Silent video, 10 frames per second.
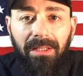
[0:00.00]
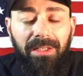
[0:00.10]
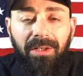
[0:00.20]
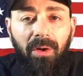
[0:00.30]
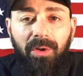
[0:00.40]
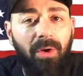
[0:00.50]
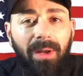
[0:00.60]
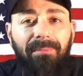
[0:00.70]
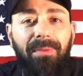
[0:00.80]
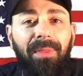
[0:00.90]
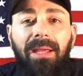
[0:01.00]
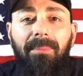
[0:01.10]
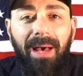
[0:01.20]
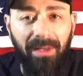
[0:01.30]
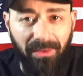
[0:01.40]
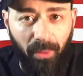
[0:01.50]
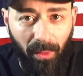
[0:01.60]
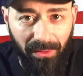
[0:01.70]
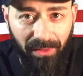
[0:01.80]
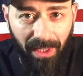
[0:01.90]
you don't have to think about us
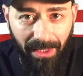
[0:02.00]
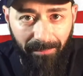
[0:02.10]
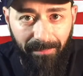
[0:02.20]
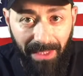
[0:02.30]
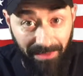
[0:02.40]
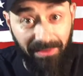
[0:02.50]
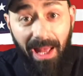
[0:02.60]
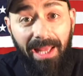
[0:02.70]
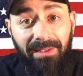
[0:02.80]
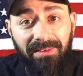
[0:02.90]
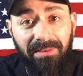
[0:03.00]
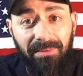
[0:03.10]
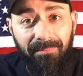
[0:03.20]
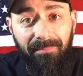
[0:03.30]
all the time. It's nice,